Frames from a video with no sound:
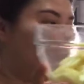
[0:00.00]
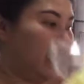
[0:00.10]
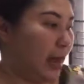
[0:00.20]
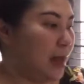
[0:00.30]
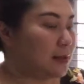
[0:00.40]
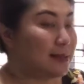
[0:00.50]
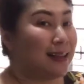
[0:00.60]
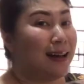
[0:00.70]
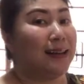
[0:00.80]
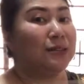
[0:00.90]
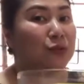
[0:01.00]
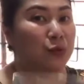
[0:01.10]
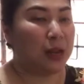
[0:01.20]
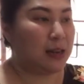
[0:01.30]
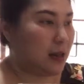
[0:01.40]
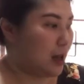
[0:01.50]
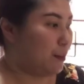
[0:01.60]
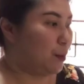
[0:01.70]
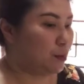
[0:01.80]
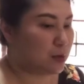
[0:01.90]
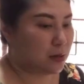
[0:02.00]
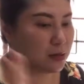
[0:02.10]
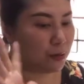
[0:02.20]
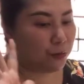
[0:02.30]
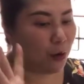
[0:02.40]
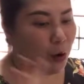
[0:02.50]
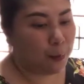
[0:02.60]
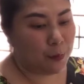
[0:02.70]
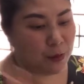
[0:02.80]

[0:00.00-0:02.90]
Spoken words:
Okay, sliced green apples is 4